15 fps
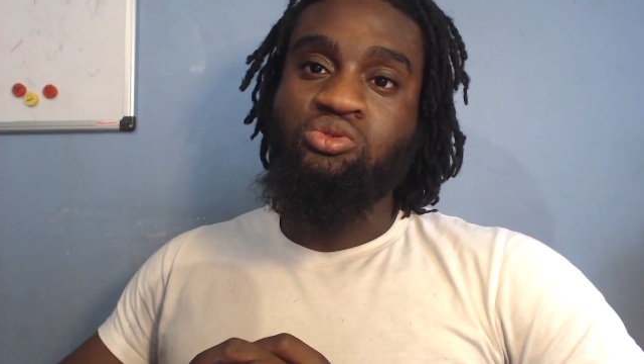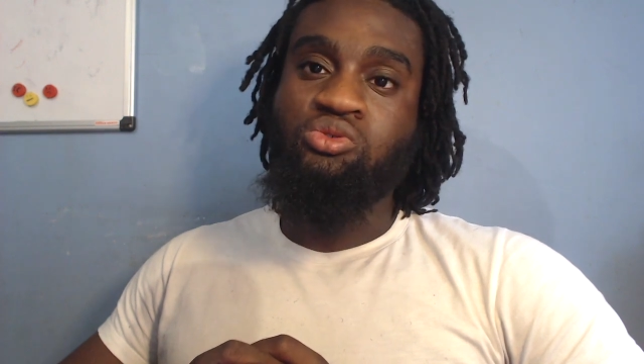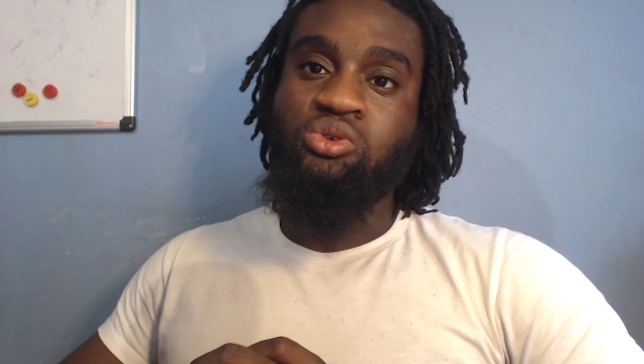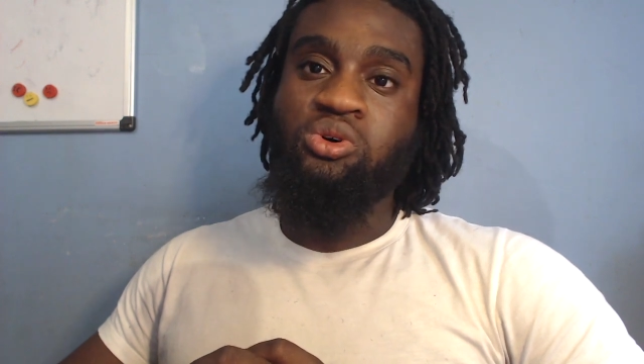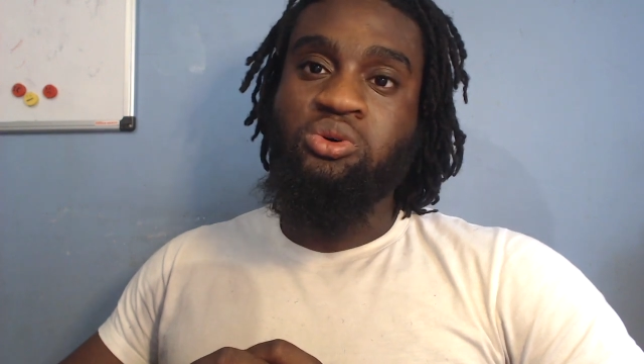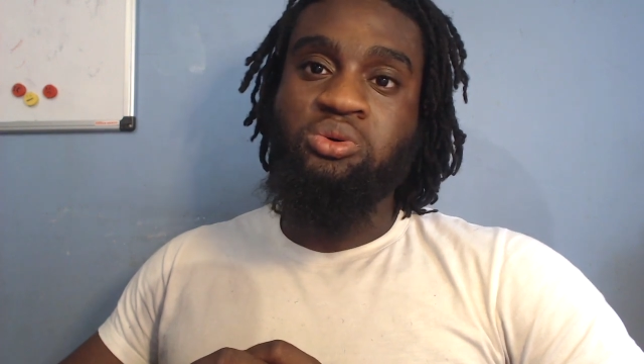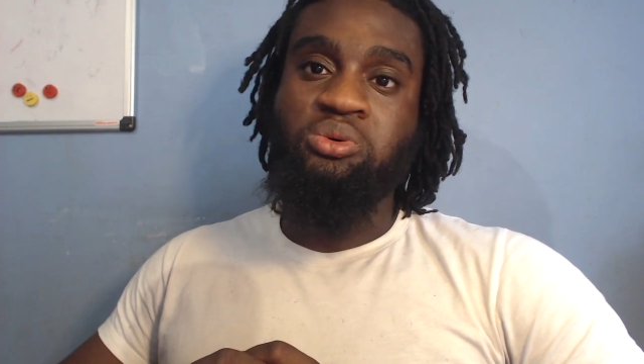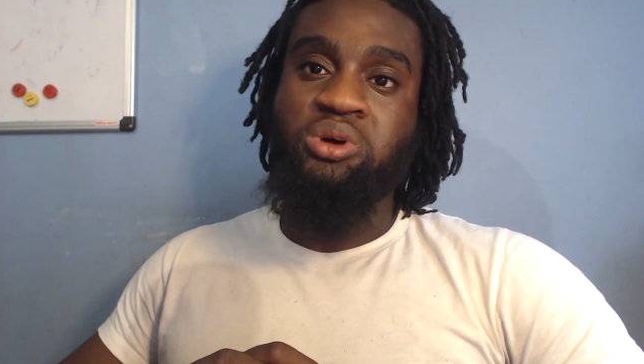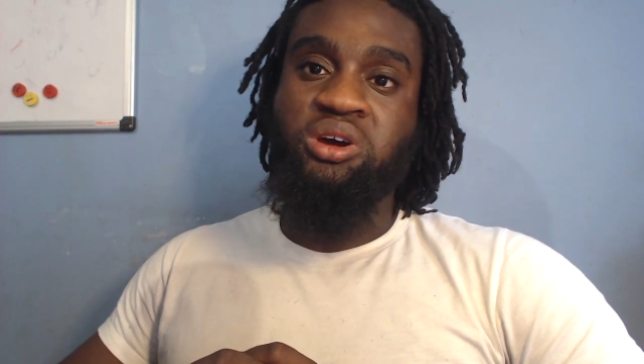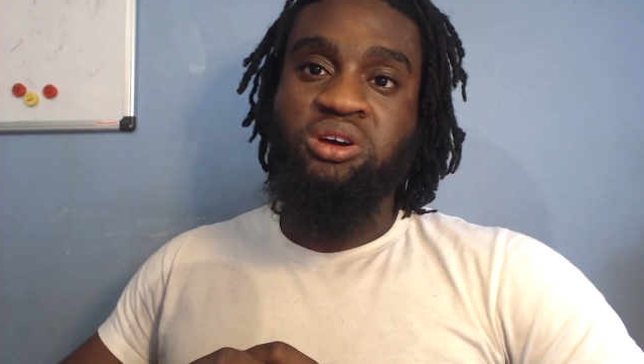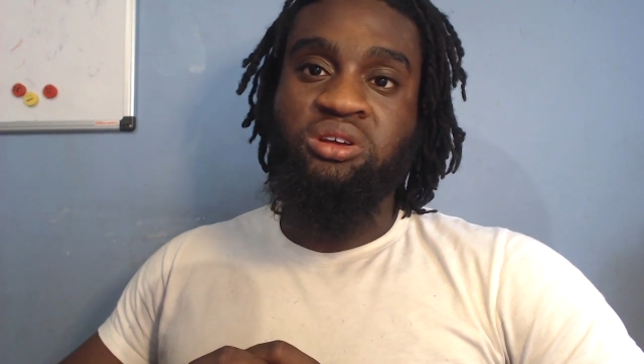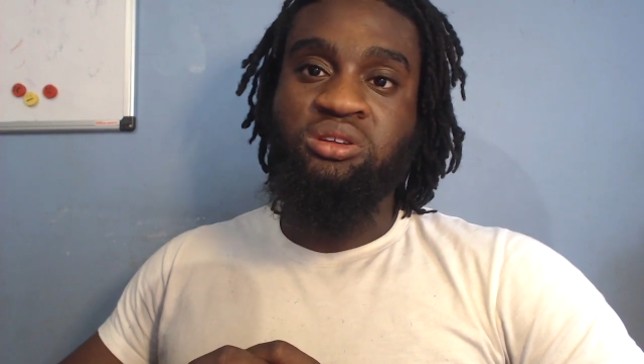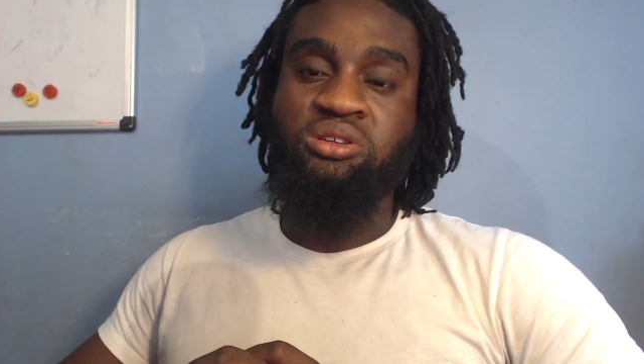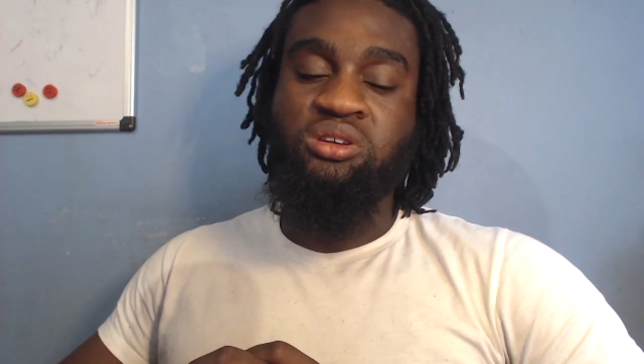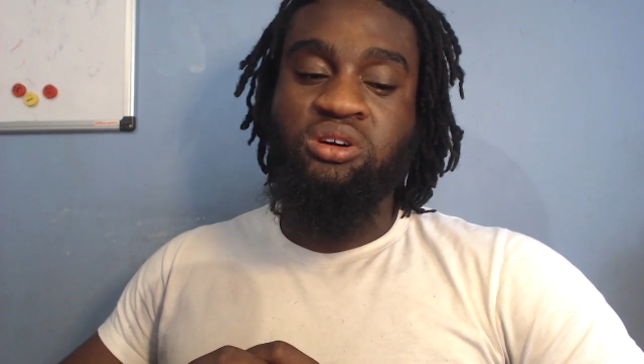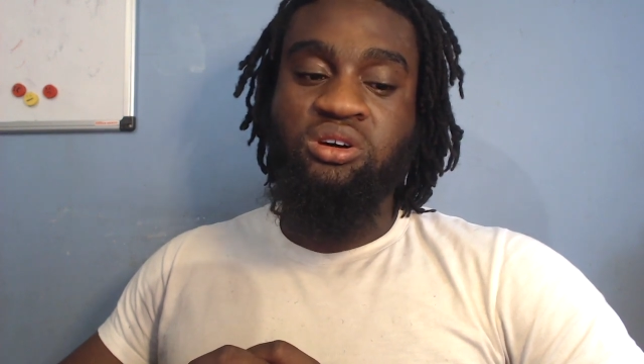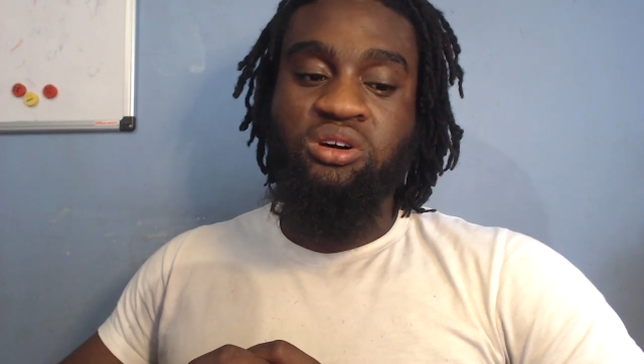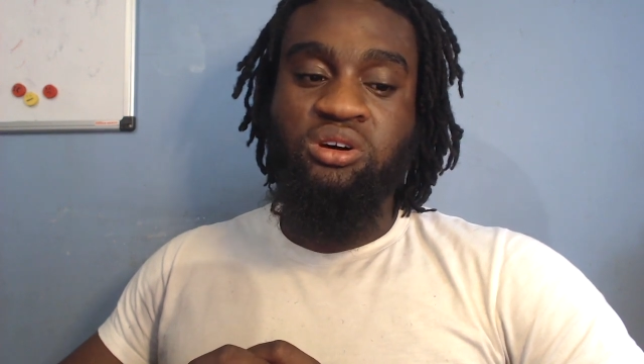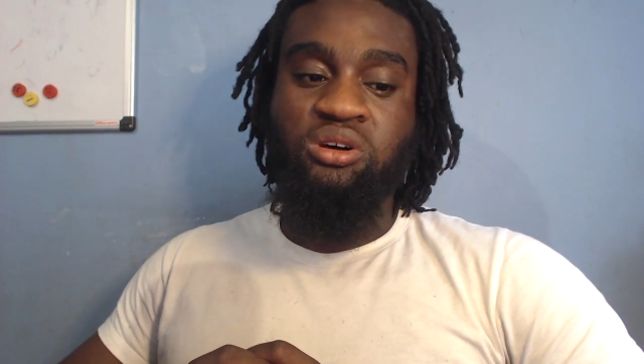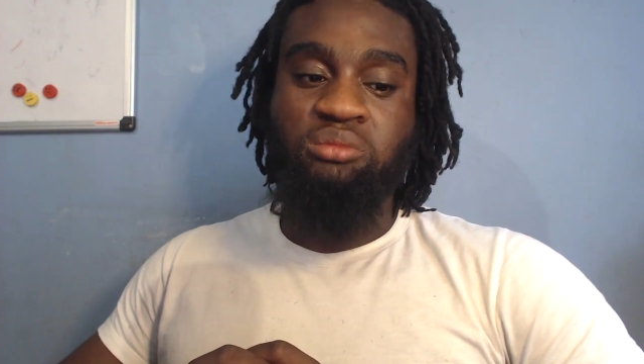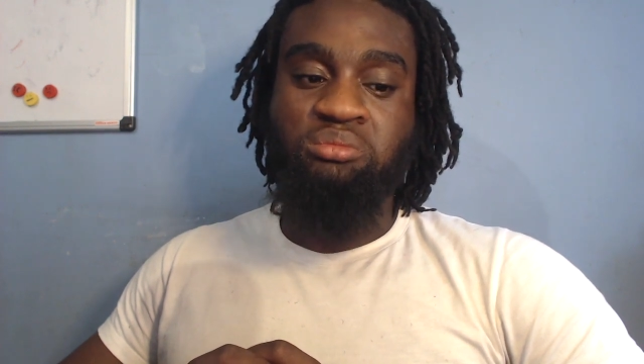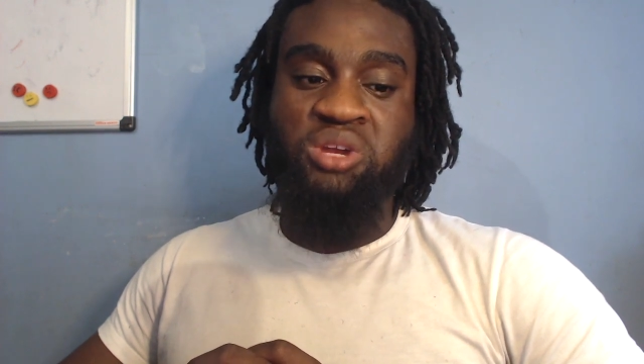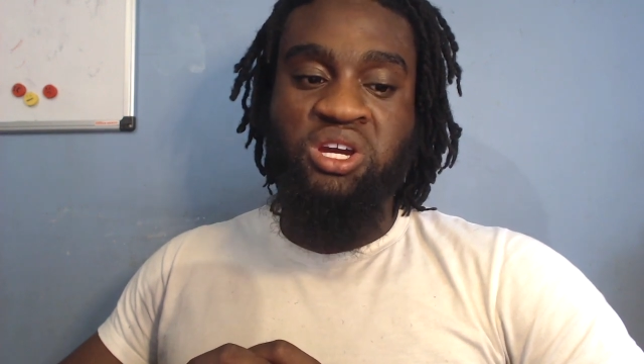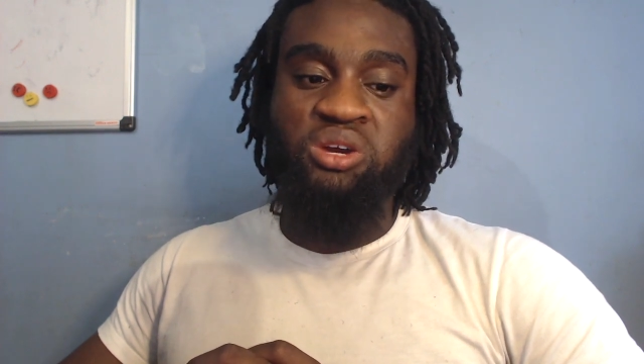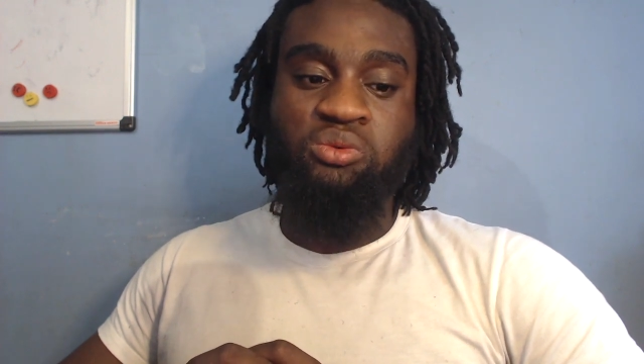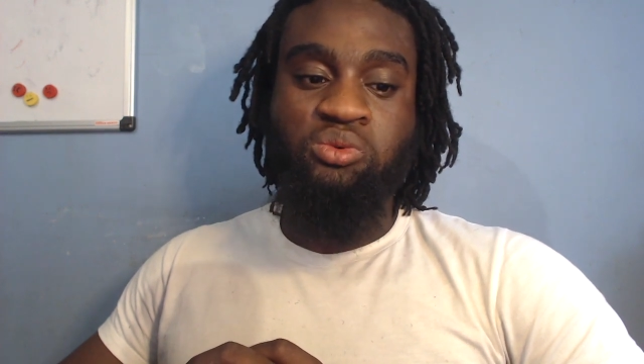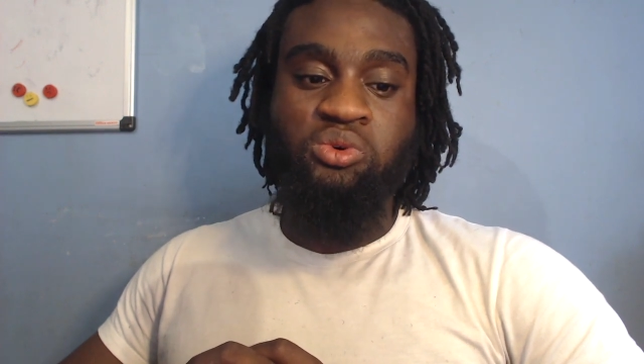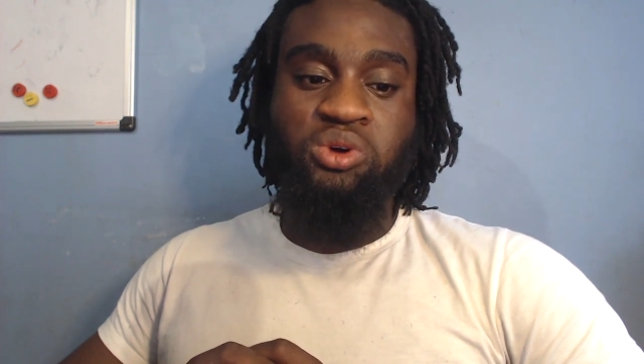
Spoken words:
grow and make a real